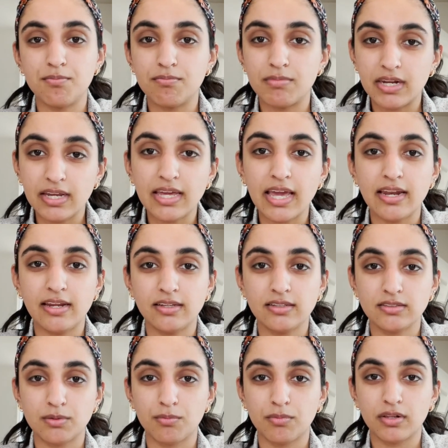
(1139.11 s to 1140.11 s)
mitigating
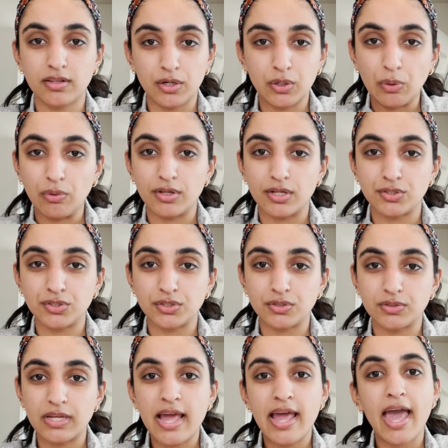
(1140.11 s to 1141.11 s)
some clinical
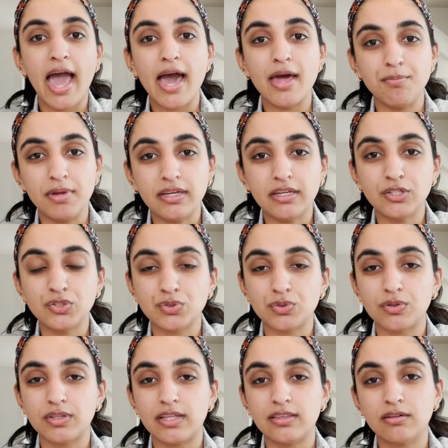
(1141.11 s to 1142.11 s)
issues, and making sure
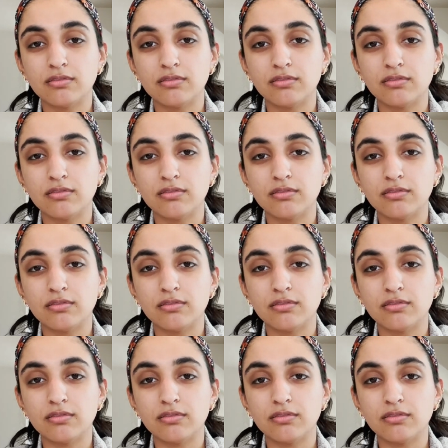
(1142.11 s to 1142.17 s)
that their